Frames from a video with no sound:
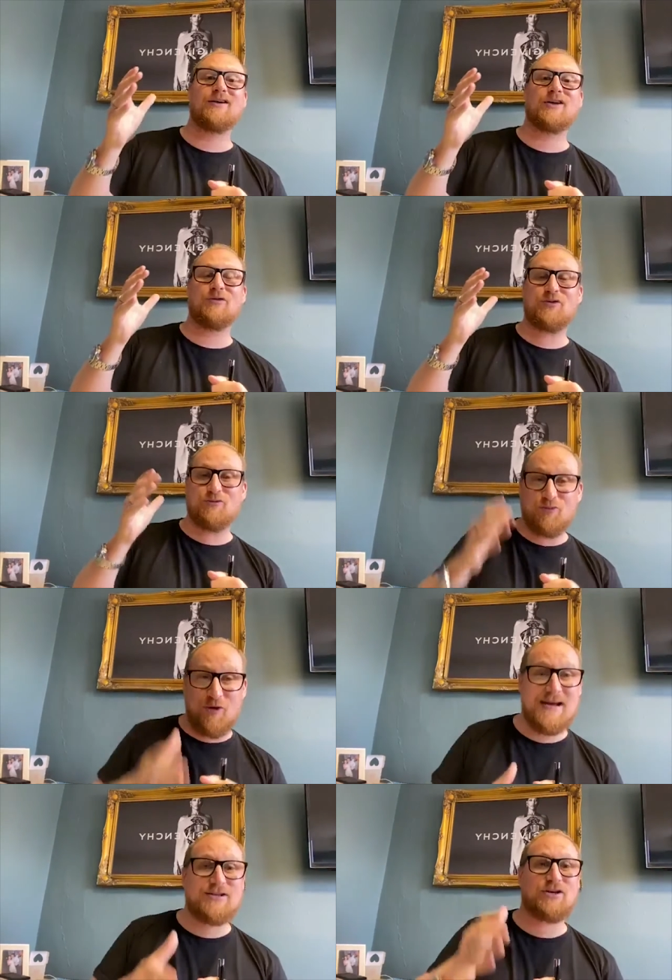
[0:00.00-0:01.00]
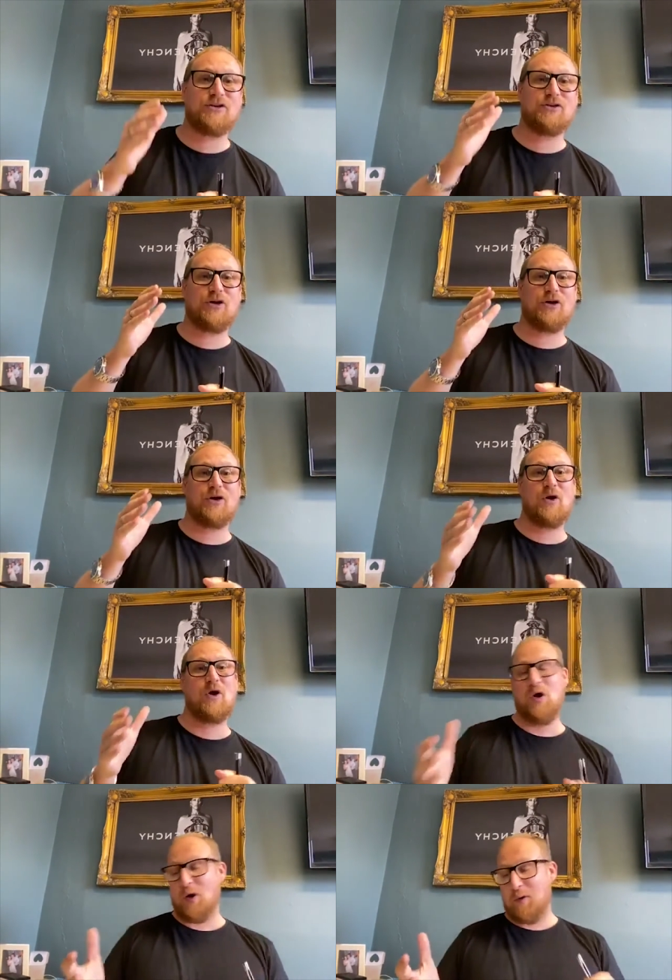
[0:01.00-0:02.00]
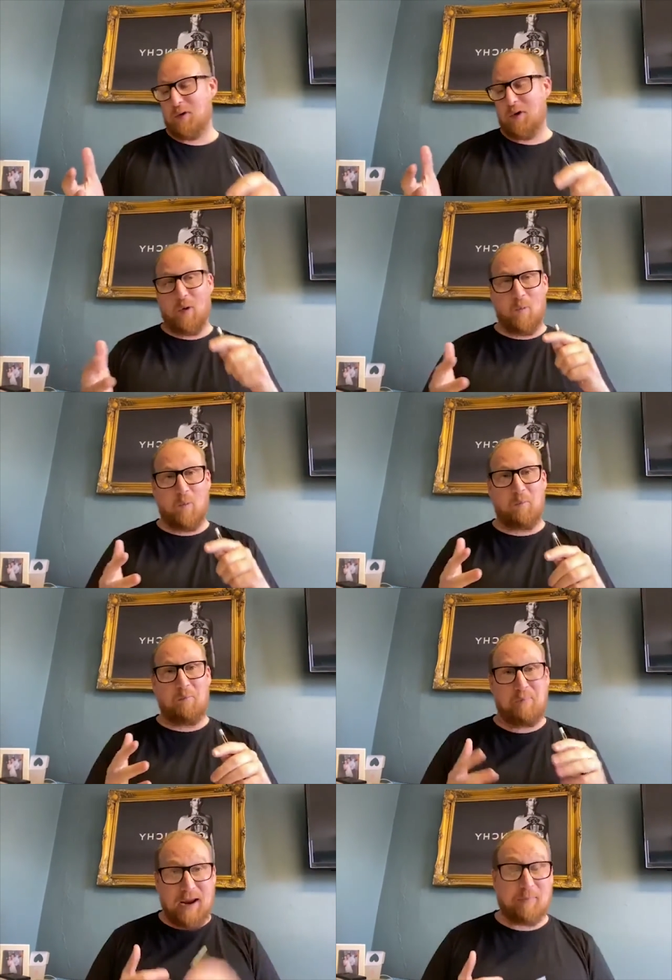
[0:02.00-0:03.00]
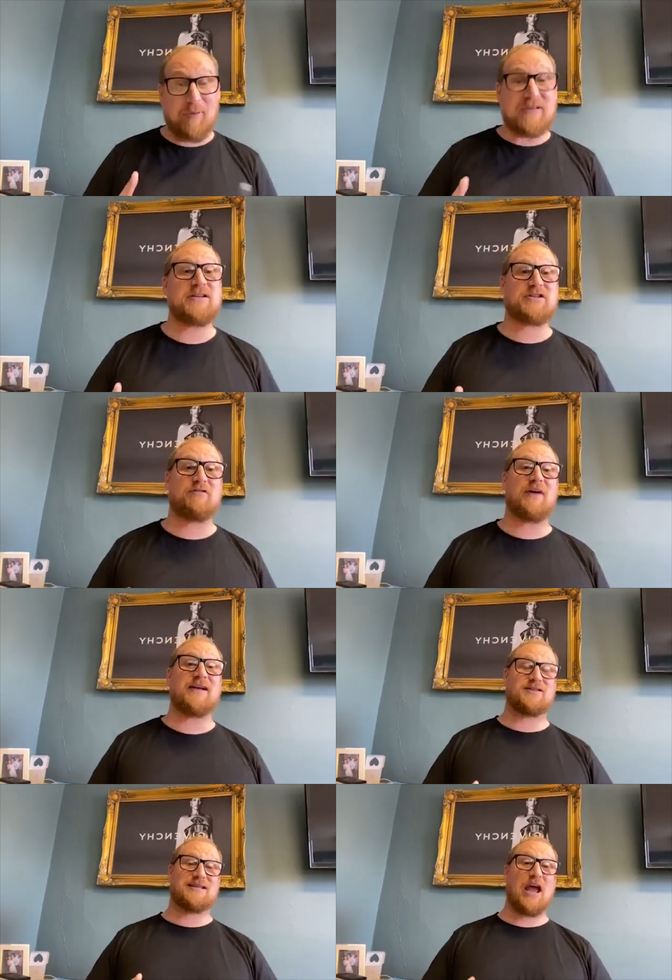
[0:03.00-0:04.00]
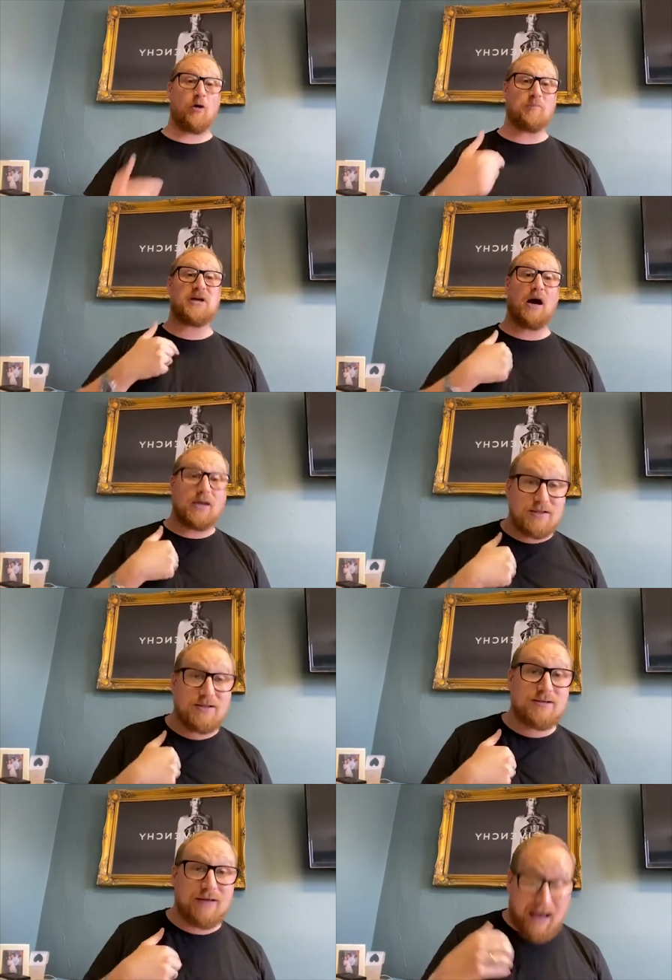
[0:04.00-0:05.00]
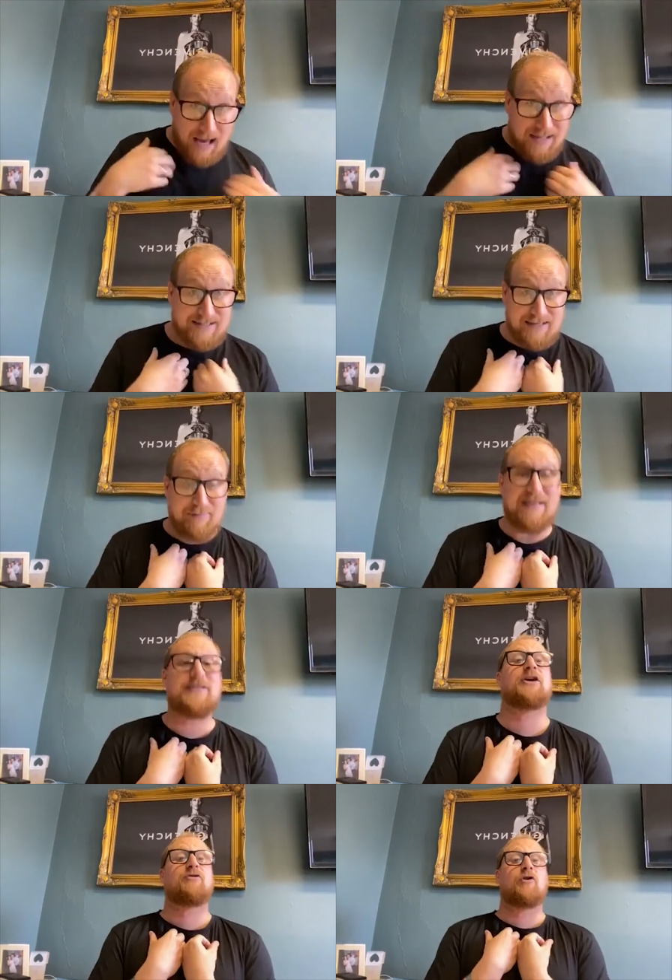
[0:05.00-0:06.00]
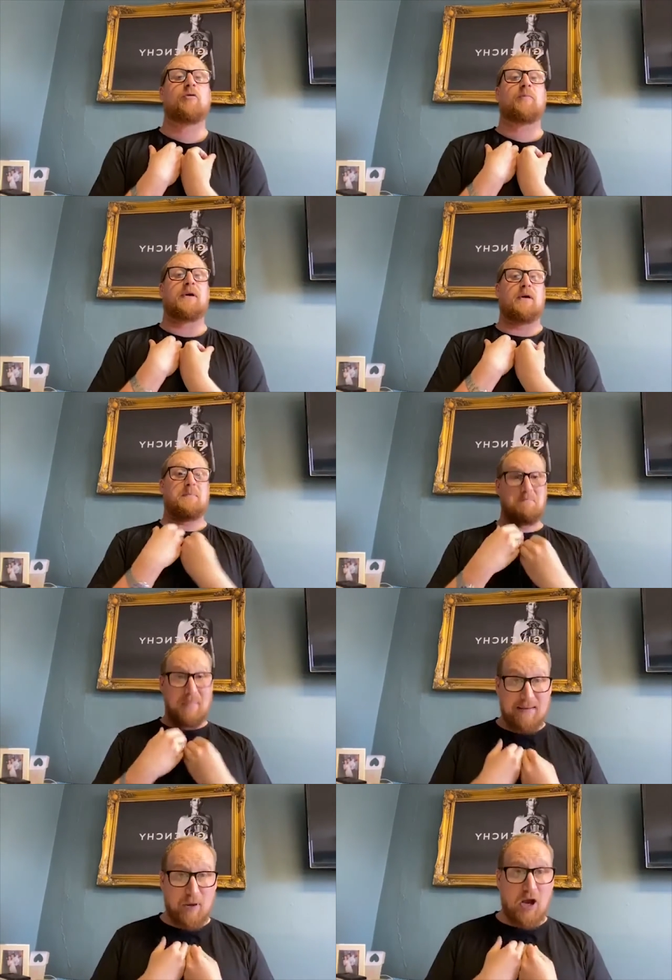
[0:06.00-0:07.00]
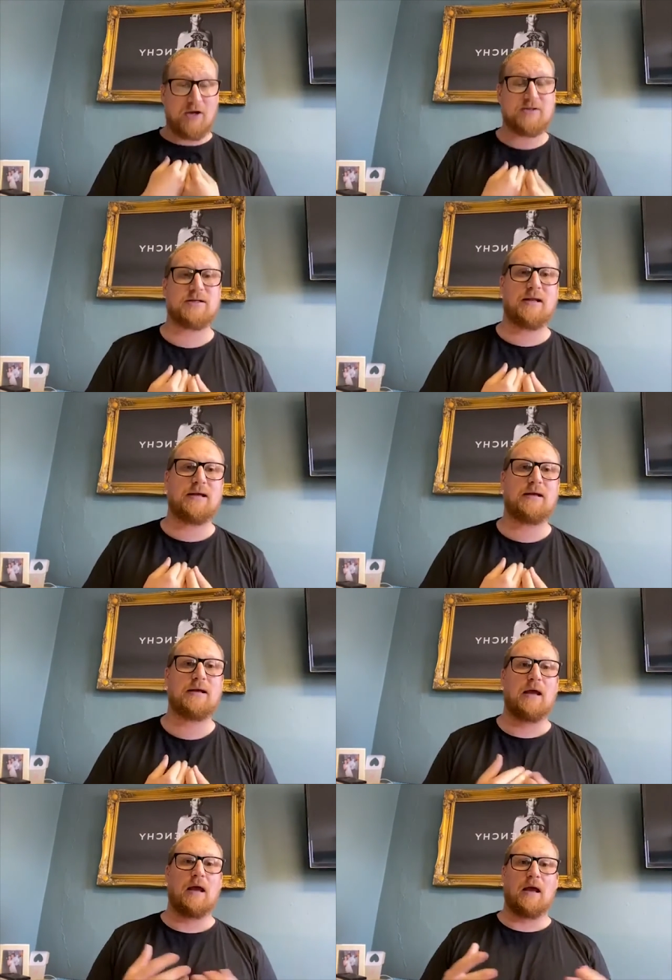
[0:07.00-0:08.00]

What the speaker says: you know, the reason that big business events has helped us, HC Media Group, me personally,